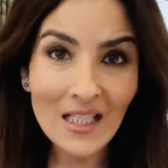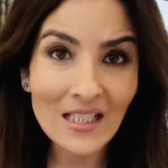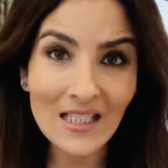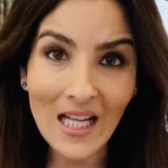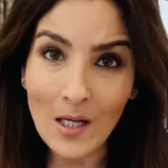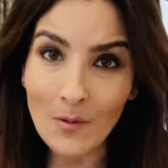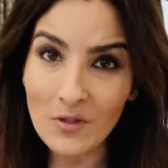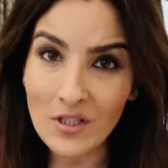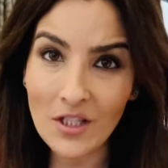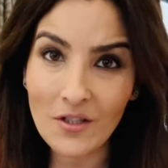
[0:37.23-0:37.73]

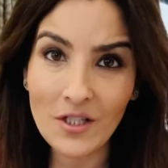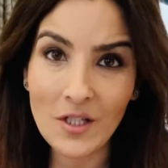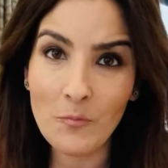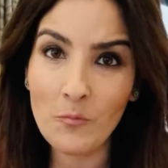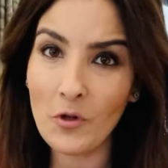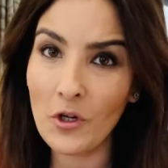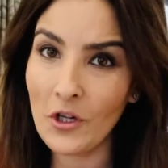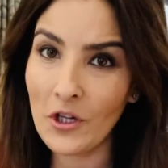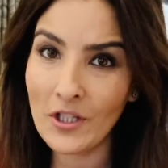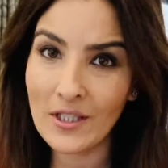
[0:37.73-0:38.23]
Downturn
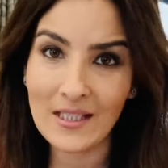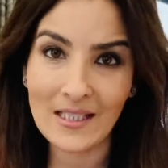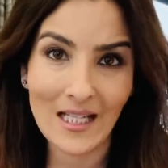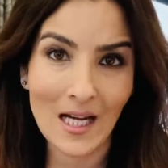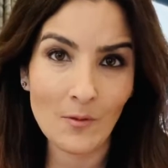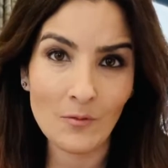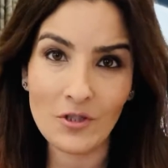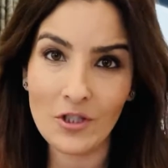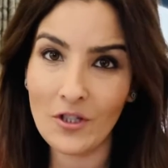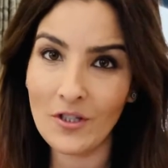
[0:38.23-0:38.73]
in work,
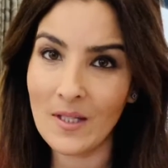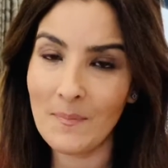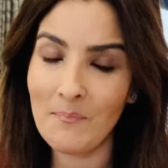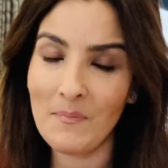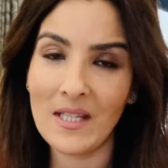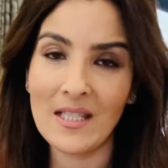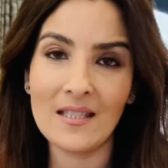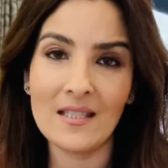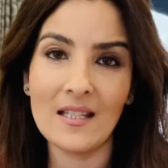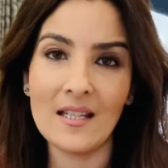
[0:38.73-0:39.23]
downturn in
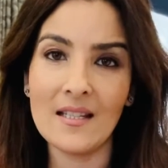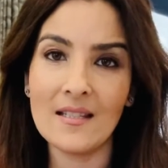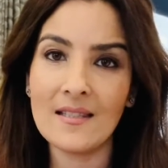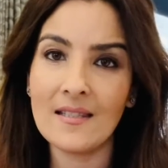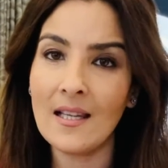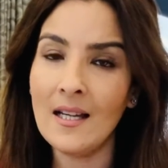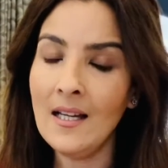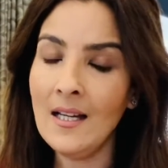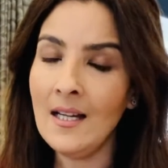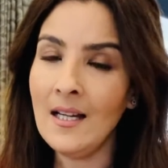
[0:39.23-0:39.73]
business.